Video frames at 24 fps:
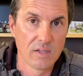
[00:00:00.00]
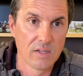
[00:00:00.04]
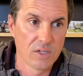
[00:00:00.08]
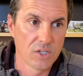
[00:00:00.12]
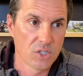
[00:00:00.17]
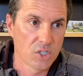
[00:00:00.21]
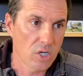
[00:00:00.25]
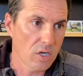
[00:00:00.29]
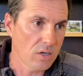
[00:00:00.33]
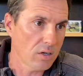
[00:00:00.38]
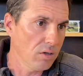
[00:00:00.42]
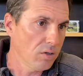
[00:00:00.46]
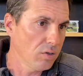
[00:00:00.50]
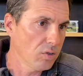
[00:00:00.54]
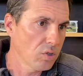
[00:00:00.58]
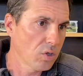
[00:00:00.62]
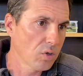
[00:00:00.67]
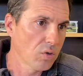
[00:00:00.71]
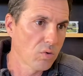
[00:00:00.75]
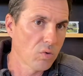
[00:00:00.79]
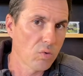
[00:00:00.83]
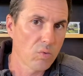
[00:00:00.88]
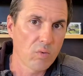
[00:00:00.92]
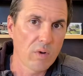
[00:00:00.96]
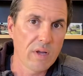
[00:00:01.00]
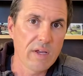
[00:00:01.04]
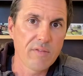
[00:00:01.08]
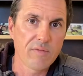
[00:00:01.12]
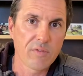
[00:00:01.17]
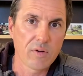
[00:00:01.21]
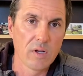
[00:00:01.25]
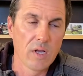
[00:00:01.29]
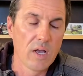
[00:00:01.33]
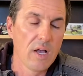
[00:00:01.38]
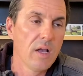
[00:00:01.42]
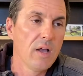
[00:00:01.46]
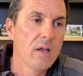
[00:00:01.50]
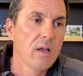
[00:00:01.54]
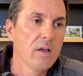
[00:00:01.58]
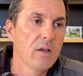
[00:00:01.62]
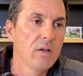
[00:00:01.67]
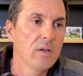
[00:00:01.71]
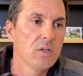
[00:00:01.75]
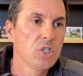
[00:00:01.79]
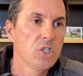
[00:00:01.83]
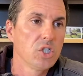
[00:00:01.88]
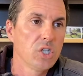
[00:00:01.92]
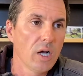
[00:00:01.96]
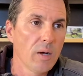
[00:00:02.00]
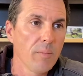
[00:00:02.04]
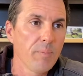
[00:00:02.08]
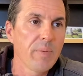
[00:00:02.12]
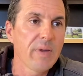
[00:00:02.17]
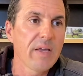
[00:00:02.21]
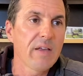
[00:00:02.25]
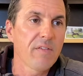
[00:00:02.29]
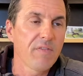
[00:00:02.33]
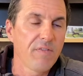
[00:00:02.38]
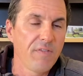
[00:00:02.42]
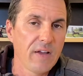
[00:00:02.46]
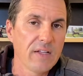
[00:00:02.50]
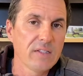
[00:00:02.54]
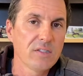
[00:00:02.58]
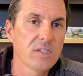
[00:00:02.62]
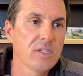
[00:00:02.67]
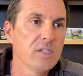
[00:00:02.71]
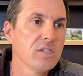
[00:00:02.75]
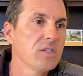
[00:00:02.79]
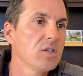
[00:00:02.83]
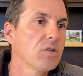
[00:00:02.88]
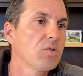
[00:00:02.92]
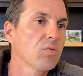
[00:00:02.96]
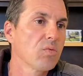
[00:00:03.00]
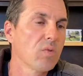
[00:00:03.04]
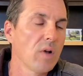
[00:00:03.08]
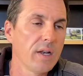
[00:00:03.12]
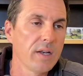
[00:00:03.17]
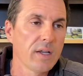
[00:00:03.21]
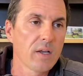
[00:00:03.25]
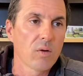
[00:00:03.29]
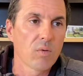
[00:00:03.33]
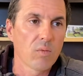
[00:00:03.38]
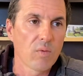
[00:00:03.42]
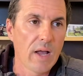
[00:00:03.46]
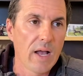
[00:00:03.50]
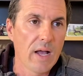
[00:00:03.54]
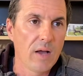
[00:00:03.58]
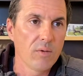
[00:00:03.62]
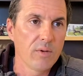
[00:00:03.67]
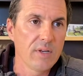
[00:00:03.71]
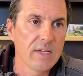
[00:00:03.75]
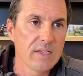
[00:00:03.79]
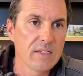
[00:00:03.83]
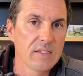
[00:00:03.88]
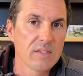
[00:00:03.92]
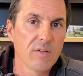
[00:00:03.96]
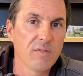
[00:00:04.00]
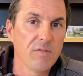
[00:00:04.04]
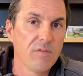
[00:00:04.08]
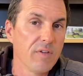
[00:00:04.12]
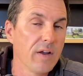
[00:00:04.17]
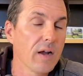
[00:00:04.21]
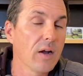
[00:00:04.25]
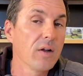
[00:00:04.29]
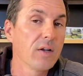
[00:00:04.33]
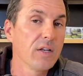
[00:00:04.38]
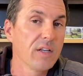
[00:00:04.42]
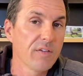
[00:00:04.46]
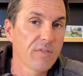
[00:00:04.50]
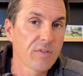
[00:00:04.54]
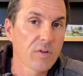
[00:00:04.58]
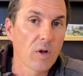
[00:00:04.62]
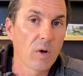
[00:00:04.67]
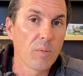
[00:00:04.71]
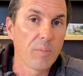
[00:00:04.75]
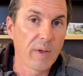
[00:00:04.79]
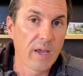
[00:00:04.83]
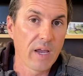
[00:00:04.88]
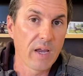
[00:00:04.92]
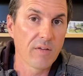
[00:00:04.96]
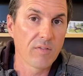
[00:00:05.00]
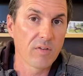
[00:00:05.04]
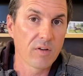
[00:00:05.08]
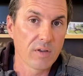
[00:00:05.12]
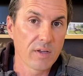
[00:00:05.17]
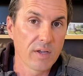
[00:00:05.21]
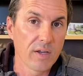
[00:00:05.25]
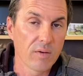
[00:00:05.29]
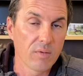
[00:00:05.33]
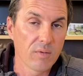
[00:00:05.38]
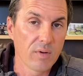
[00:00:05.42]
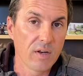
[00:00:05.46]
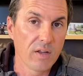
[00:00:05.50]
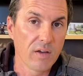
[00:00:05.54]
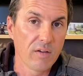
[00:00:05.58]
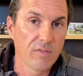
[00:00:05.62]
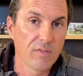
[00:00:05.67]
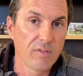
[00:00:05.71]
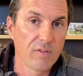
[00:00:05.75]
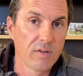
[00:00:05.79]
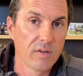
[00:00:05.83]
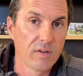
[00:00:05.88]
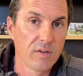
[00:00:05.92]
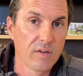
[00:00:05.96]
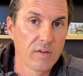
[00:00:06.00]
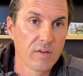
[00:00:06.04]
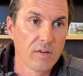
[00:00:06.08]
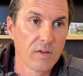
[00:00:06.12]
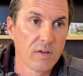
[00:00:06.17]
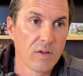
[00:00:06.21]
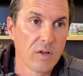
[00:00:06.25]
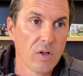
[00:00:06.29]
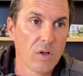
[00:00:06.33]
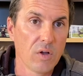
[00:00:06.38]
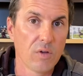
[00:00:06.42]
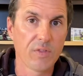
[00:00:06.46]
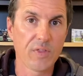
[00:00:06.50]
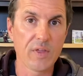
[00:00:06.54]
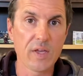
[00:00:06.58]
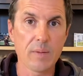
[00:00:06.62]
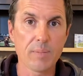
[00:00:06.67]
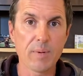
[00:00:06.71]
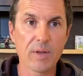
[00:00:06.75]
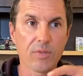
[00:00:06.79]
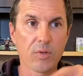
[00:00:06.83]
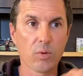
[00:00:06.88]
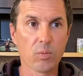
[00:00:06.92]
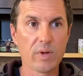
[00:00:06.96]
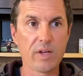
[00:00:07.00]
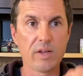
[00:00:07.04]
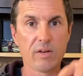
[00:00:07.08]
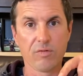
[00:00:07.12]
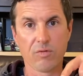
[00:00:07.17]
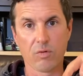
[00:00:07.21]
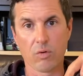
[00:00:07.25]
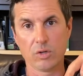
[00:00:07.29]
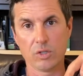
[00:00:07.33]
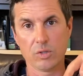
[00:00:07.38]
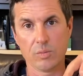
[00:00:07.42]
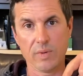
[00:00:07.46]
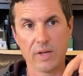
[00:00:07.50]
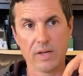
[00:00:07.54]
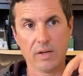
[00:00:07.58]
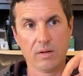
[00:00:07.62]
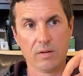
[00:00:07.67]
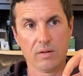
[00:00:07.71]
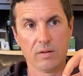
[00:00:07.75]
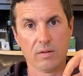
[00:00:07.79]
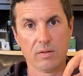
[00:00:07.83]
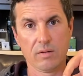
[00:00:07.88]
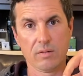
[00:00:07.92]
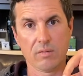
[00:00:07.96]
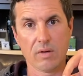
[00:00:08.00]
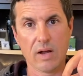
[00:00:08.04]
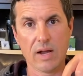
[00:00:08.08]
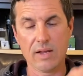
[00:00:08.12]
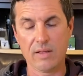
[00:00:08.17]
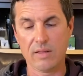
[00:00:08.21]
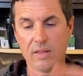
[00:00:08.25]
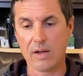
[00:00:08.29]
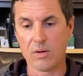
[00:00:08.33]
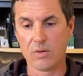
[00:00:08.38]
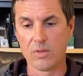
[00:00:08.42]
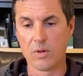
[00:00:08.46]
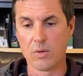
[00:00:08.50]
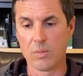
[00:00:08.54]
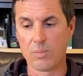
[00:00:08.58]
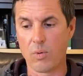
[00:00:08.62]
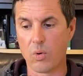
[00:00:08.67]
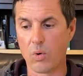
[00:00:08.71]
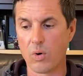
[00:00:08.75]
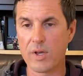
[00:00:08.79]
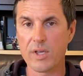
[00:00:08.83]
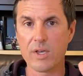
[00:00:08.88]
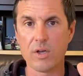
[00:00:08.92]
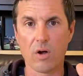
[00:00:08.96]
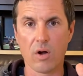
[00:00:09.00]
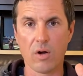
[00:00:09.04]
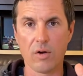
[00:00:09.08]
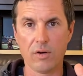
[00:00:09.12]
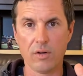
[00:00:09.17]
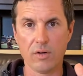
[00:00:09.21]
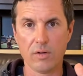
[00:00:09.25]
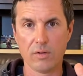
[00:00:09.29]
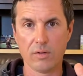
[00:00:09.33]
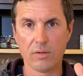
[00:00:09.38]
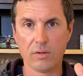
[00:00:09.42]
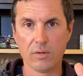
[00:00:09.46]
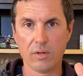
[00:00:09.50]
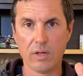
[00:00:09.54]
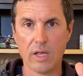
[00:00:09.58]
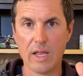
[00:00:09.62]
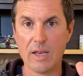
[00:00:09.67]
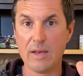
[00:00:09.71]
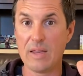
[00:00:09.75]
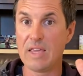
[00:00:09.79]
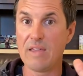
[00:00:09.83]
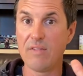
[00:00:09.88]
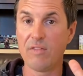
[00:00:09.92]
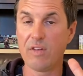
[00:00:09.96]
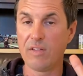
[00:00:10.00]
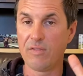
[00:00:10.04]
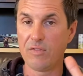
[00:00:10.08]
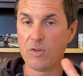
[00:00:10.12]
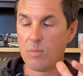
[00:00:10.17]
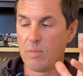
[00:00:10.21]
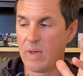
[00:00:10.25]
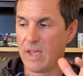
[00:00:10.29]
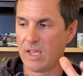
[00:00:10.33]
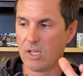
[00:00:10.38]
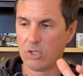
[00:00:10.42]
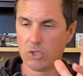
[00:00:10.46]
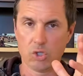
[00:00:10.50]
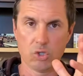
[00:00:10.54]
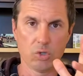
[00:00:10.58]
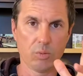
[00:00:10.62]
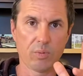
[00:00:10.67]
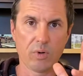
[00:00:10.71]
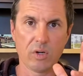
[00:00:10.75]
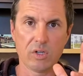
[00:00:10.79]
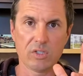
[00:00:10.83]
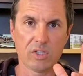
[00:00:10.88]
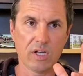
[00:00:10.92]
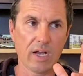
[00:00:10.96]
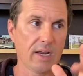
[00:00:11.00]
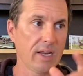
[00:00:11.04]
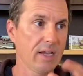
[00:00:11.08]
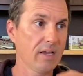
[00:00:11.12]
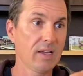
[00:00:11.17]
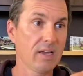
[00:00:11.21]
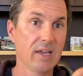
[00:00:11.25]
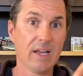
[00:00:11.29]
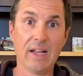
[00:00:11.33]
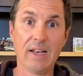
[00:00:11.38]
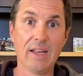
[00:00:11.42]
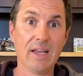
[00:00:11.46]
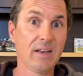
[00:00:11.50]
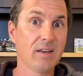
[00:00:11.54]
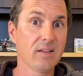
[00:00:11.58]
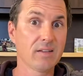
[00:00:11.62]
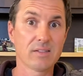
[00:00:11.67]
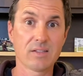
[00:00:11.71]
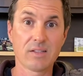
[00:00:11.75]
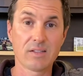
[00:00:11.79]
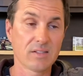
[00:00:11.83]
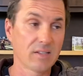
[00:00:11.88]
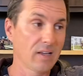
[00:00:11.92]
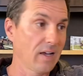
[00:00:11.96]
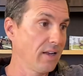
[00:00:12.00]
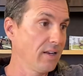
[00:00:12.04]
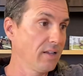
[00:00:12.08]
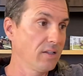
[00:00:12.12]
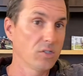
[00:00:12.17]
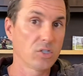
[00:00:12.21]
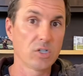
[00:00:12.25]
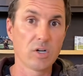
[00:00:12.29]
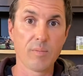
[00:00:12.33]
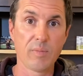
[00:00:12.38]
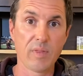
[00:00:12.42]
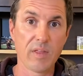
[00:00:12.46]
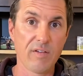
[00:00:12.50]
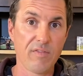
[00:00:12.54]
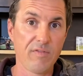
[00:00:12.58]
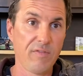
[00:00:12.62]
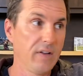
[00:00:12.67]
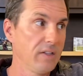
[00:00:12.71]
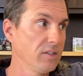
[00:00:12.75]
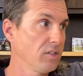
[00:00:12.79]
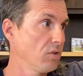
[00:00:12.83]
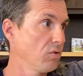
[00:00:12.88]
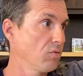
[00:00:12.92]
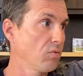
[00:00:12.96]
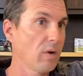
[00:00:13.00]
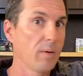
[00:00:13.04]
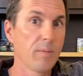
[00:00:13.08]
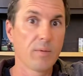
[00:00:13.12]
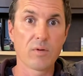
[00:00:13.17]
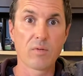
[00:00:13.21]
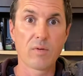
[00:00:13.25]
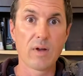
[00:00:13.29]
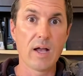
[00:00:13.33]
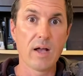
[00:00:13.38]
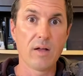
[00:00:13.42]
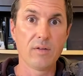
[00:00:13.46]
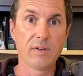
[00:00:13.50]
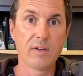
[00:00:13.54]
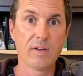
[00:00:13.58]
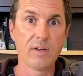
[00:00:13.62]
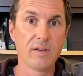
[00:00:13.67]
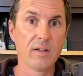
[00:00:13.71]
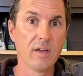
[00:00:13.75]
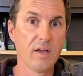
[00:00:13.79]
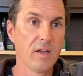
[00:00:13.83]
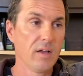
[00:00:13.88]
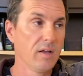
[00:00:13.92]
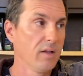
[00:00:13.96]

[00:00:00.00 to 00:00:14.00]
Shock collars are great for, Jumping fences and running around is a very difficult behavior to get rid of. Think about the reinforcement, right? They're in their boring yard, and even if you make it super exciting, and ain't as exciting as jumping that fence and running around and